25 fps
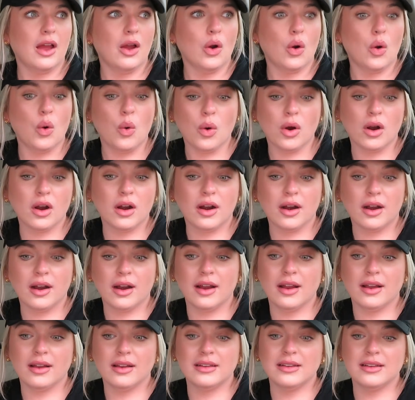or,
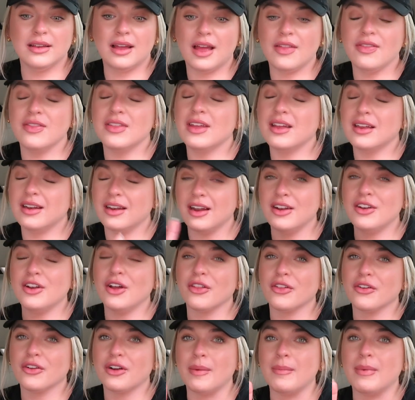and then
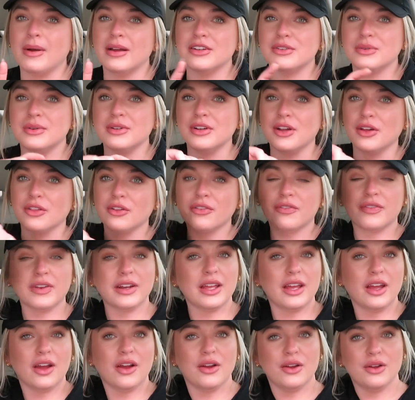another, I might do another
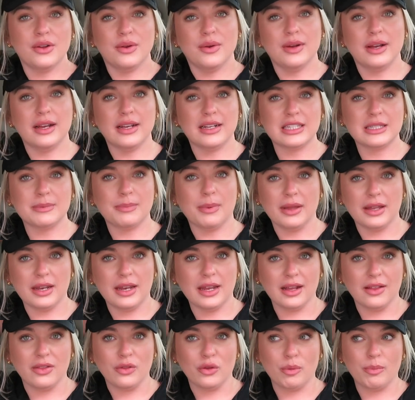video
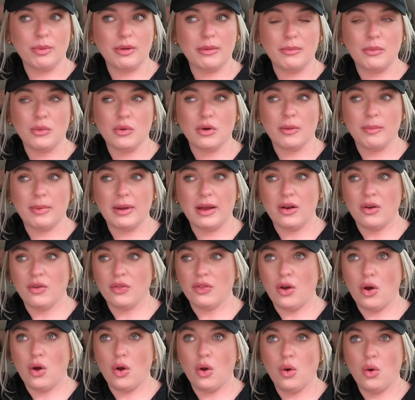explaining a little bit more about
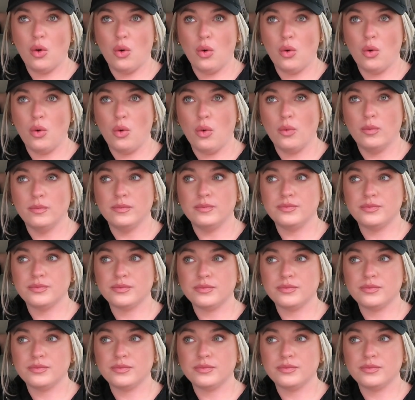the whole,